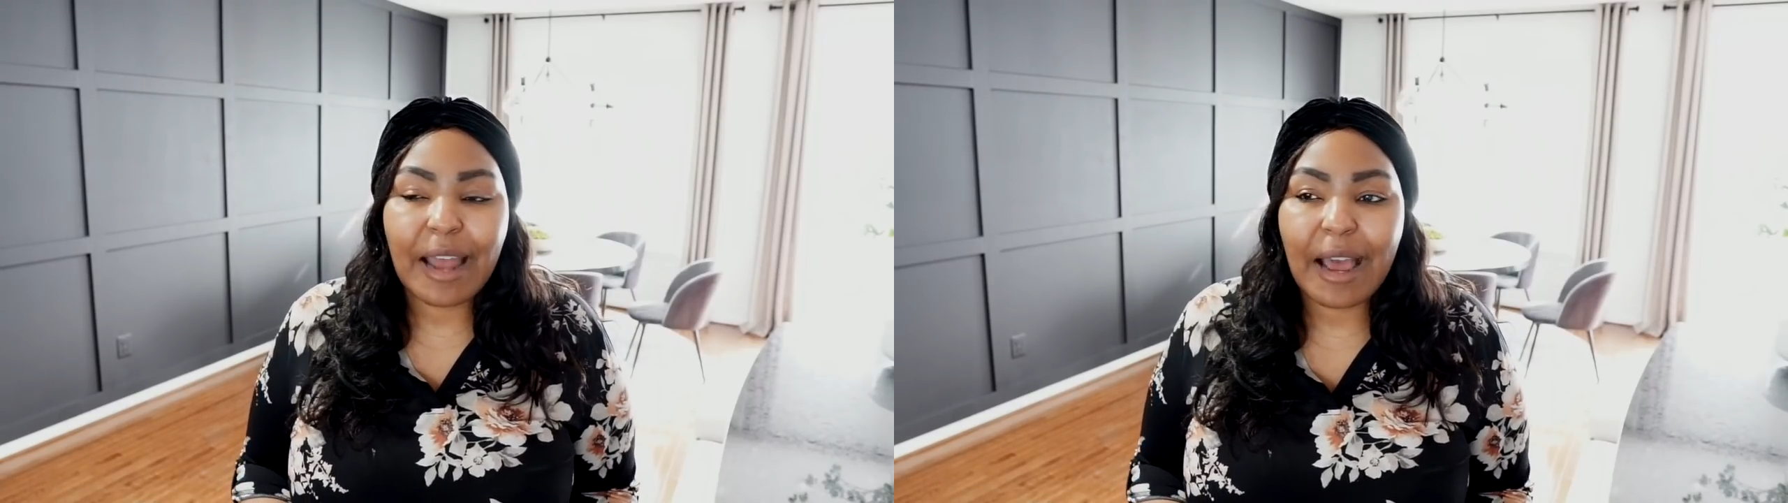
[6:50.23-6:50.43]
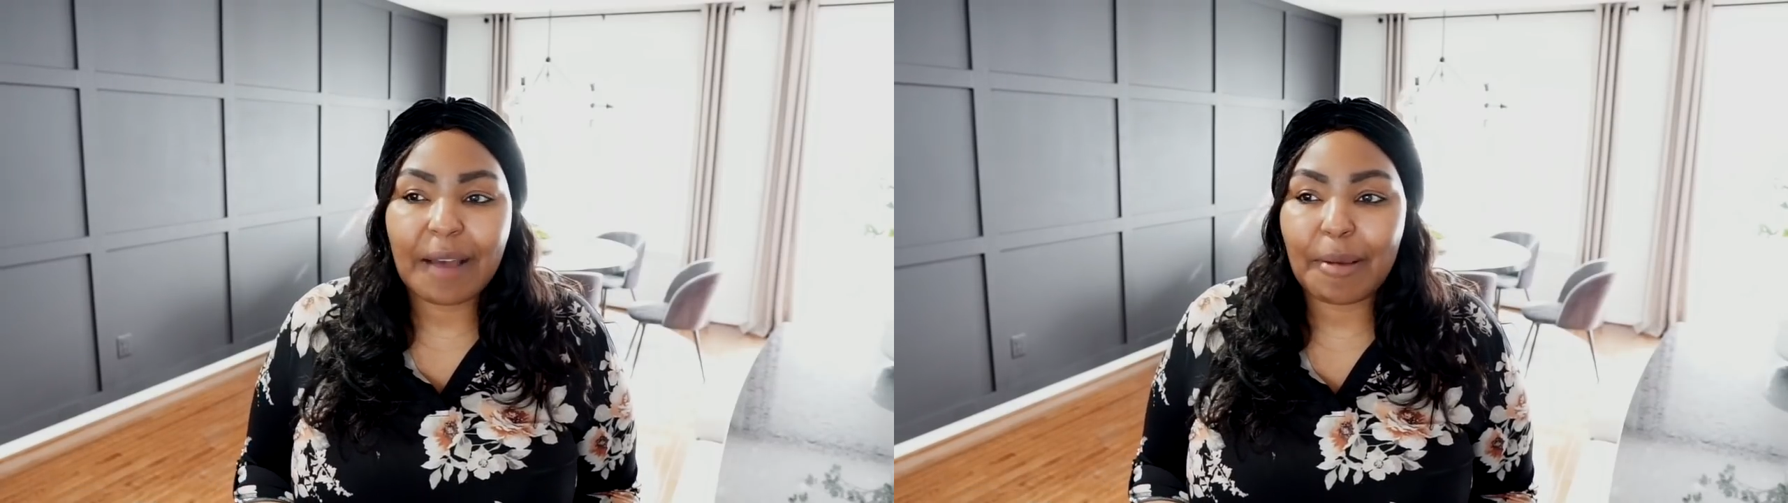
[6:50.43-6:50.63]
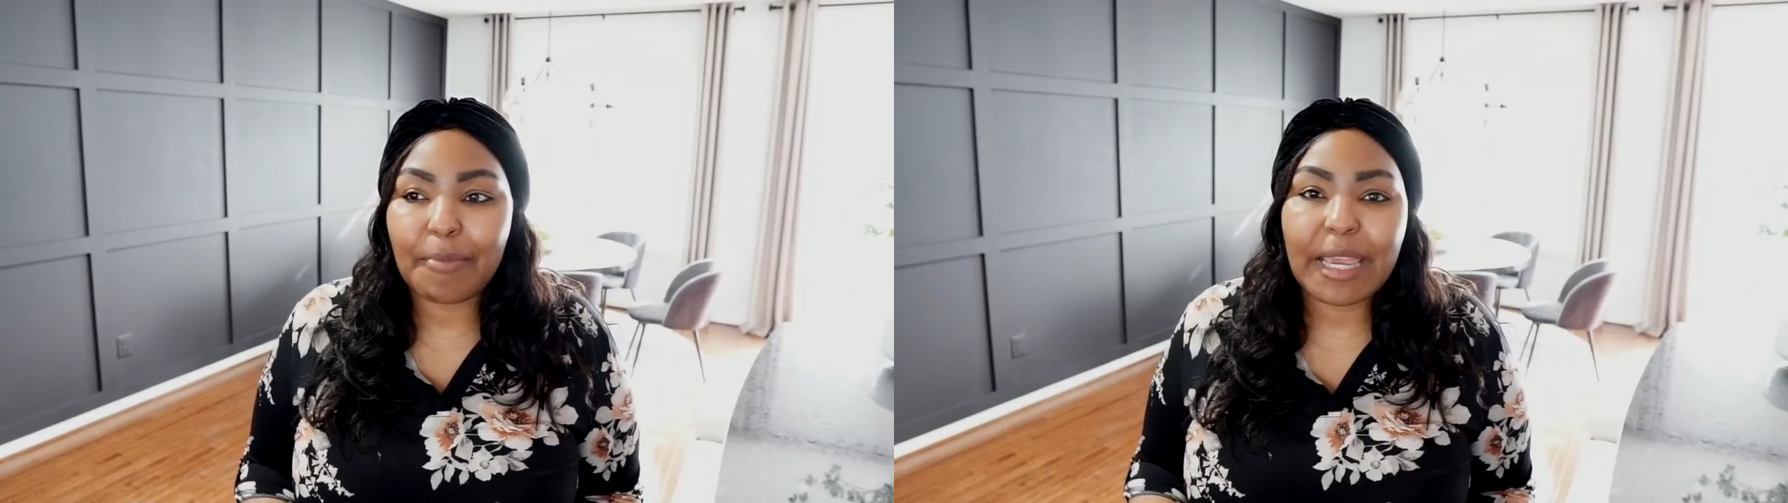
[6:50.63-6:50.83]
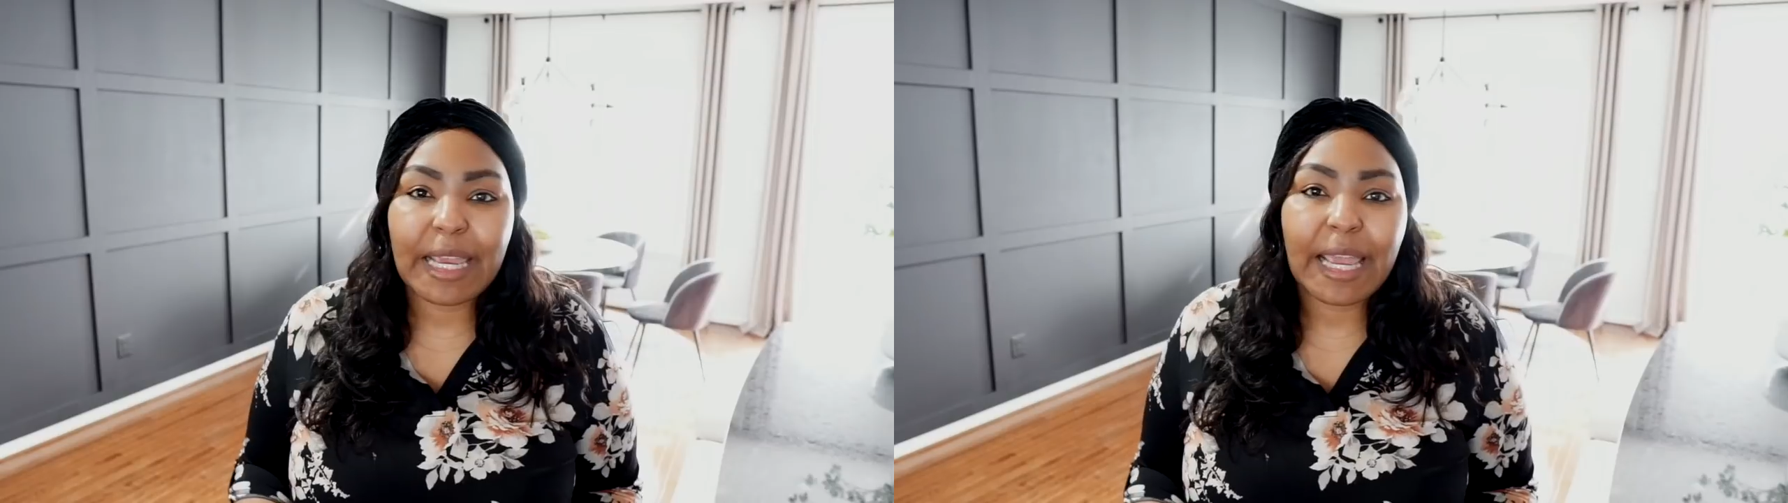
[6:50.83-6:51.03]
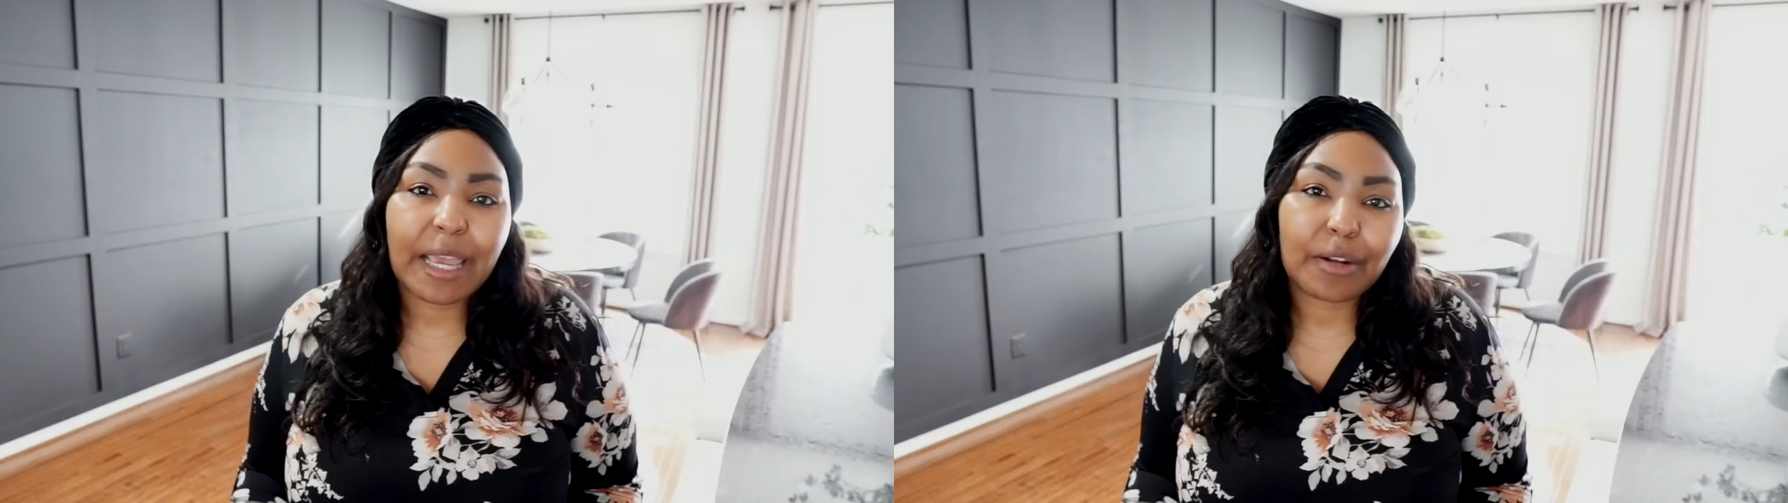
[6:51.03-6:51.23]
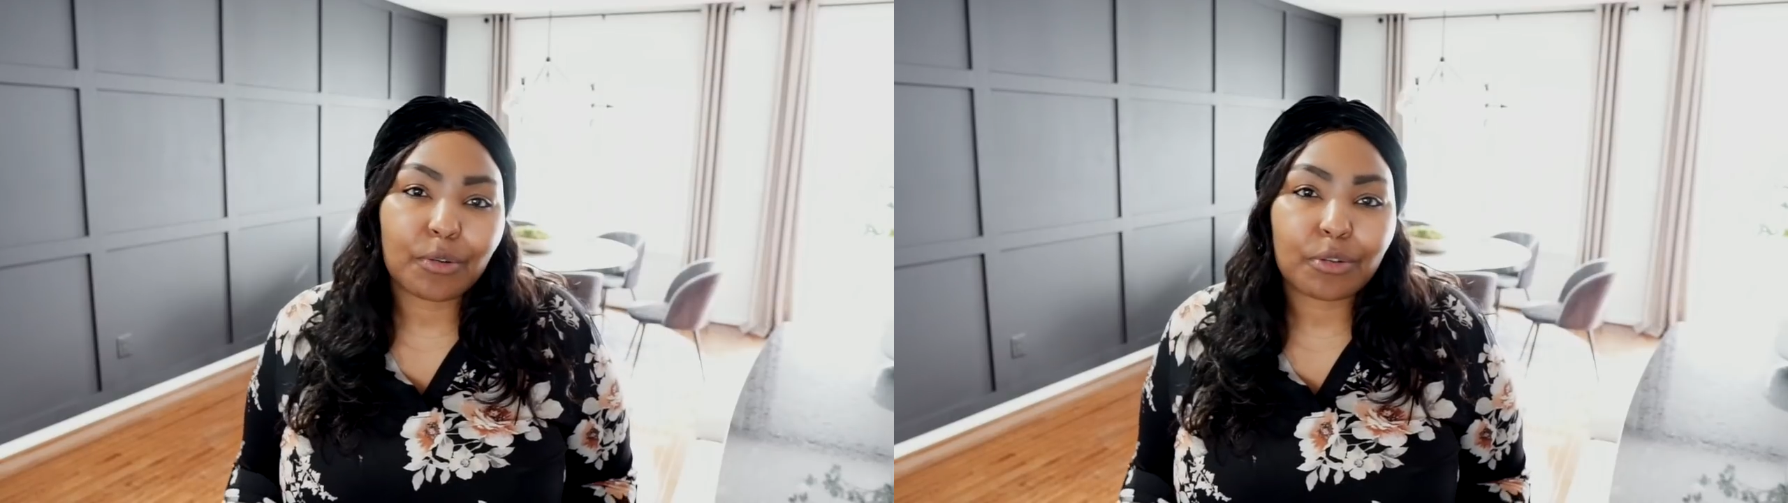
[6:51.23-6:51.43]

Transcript: knob, I mean handle.